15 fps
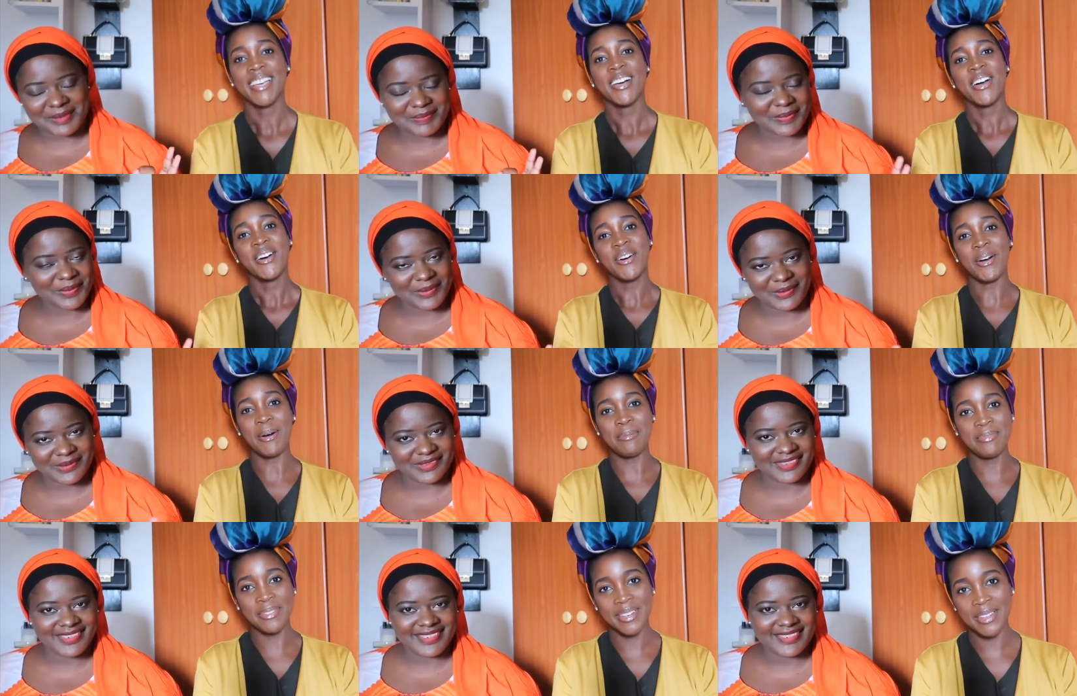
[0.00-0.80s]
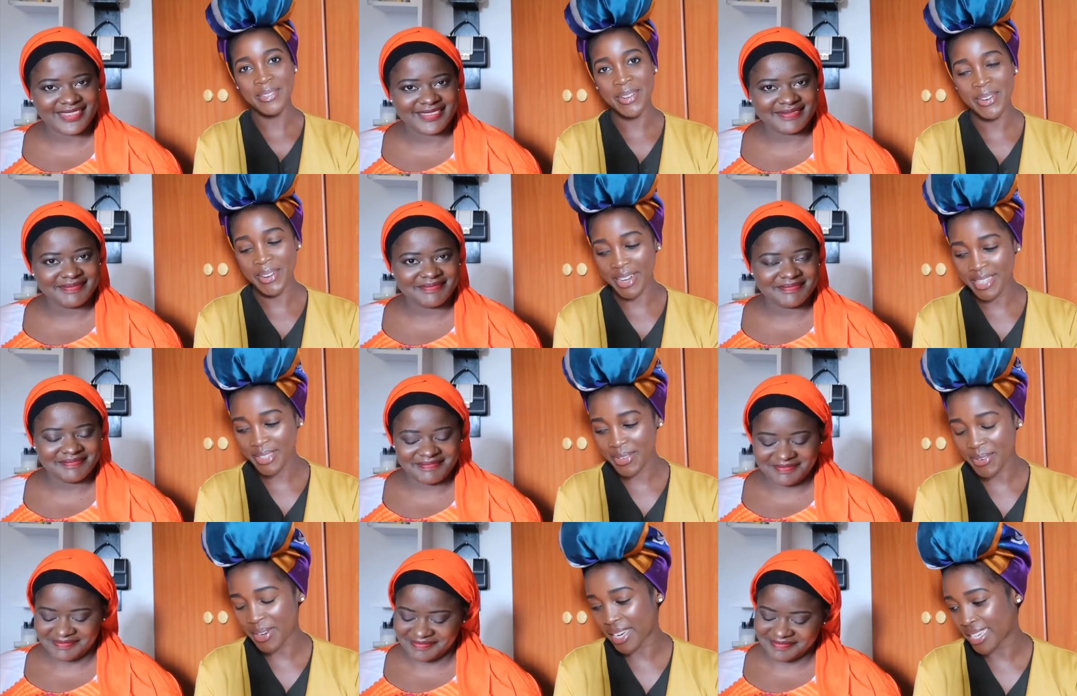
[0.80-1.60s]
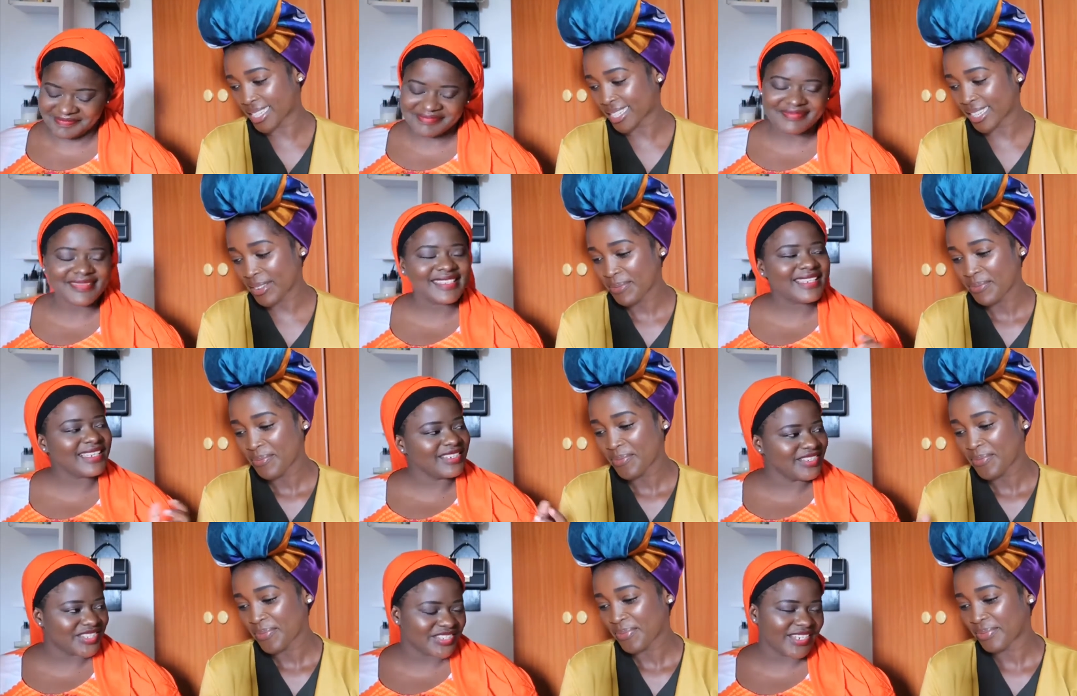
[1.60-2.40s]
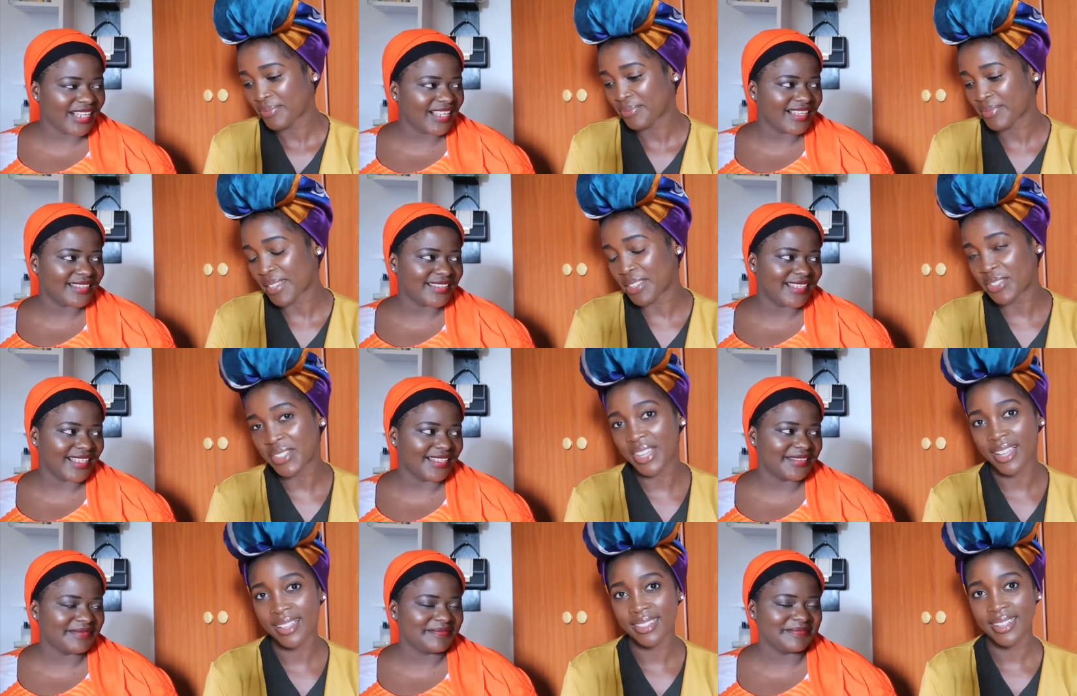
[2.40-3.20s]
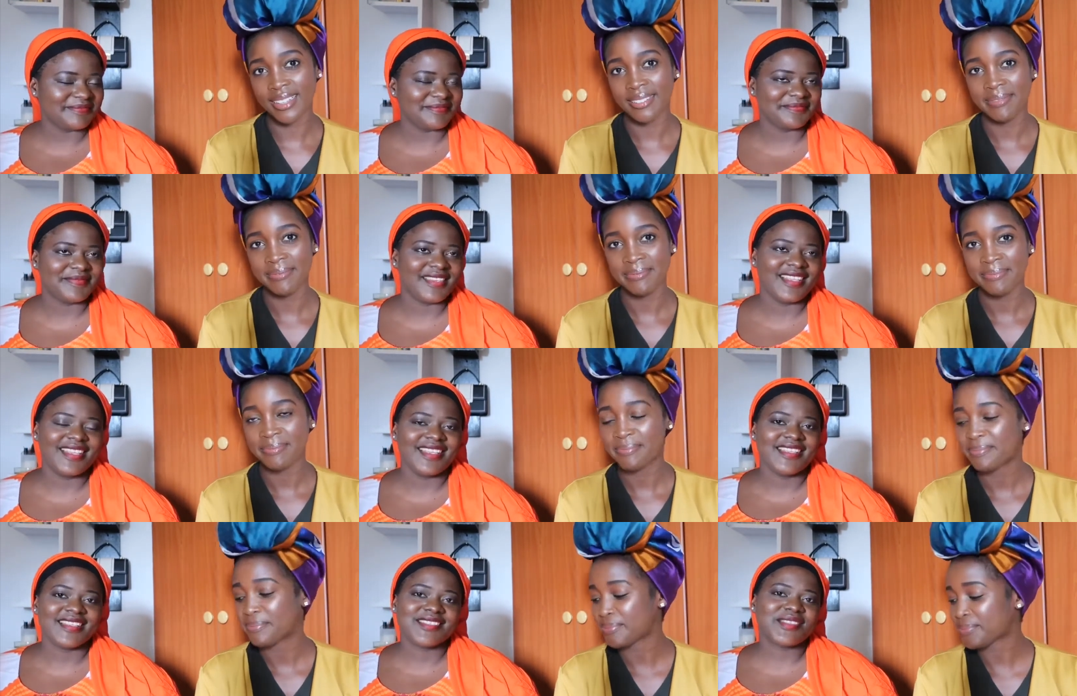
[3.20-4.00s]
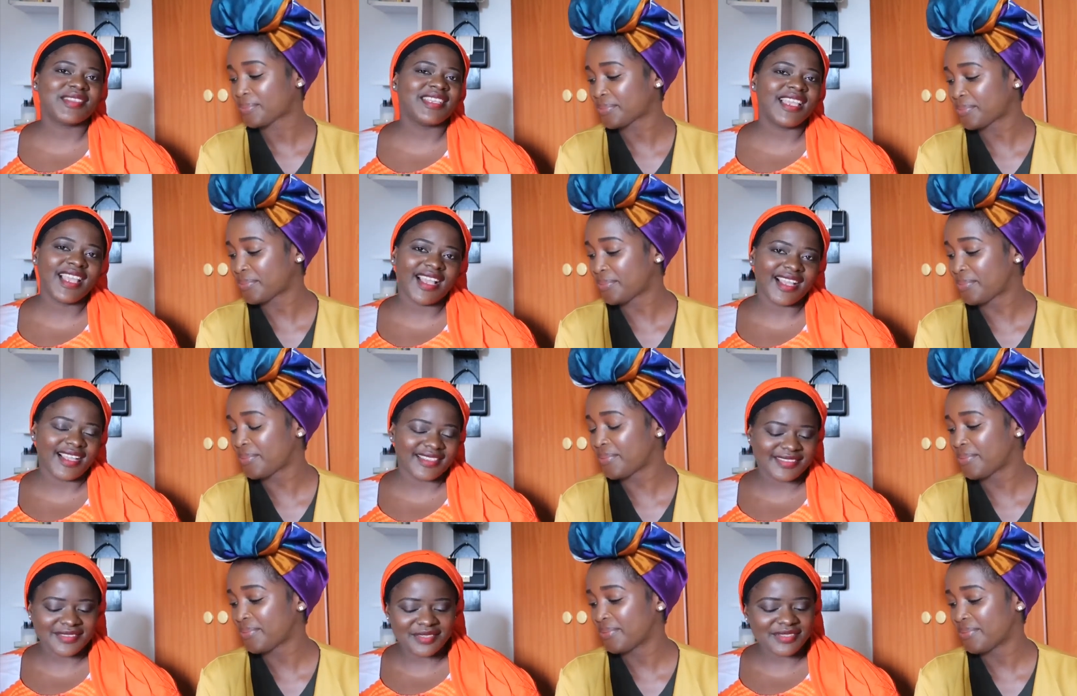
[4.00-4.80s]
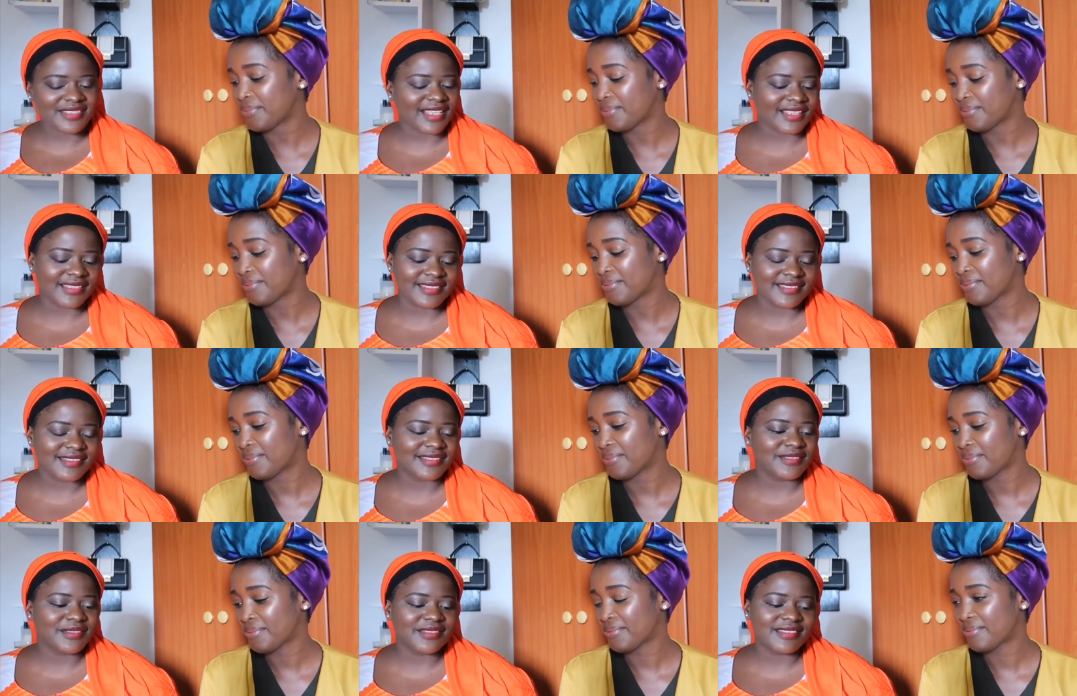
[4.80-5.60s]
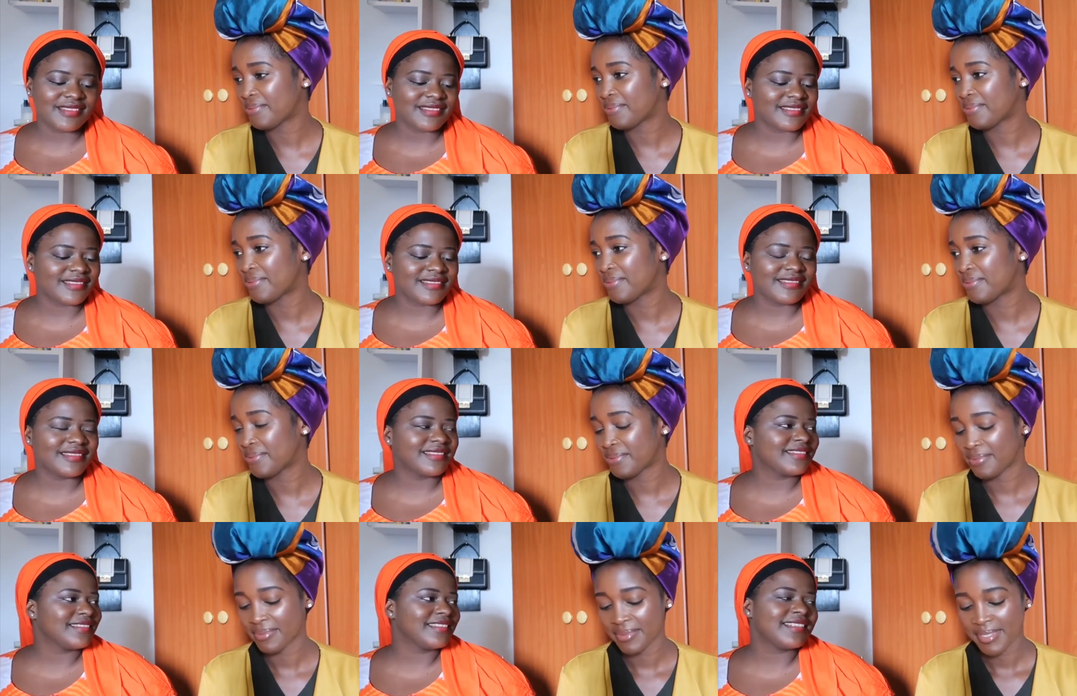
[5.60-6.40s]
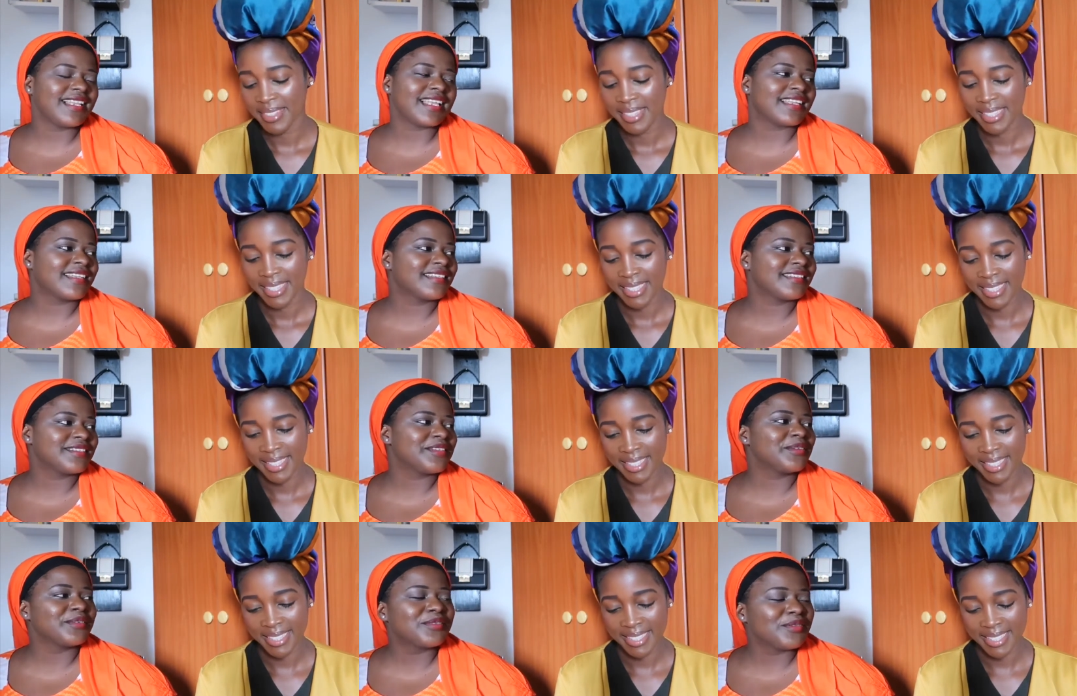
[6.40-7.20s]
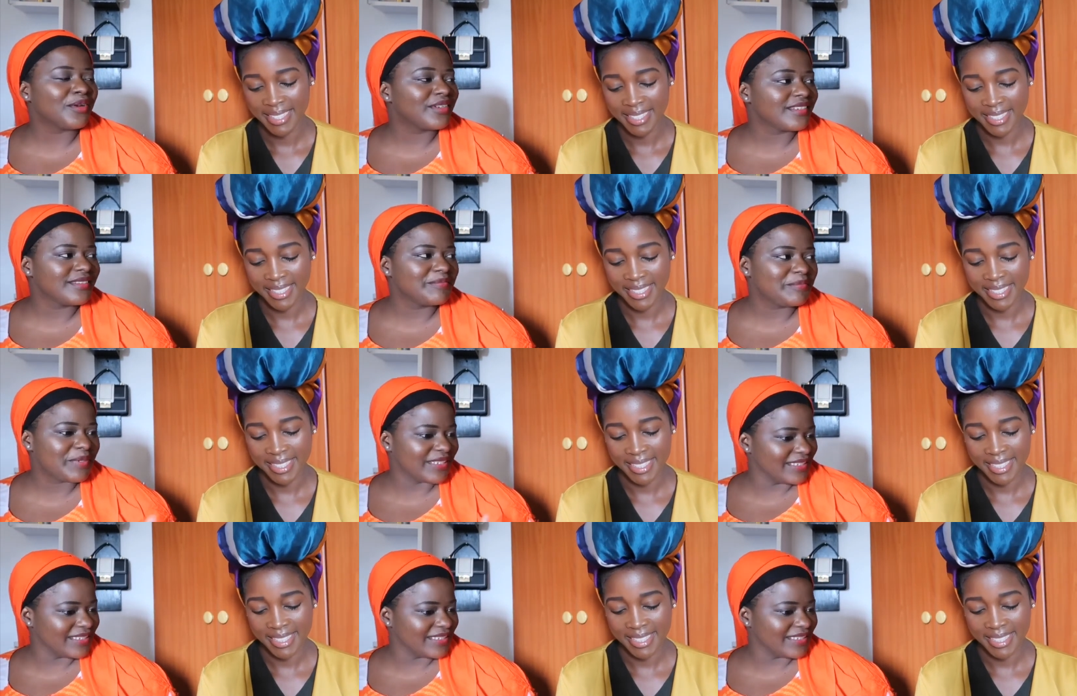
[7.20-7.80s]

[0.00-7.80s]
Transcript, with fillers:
Speaker 1: Hopefully we graduate.
Speaker 2: Inshallah.
Speaker 1: Inshallah.
Speaker 2: So yeah, those are like you don't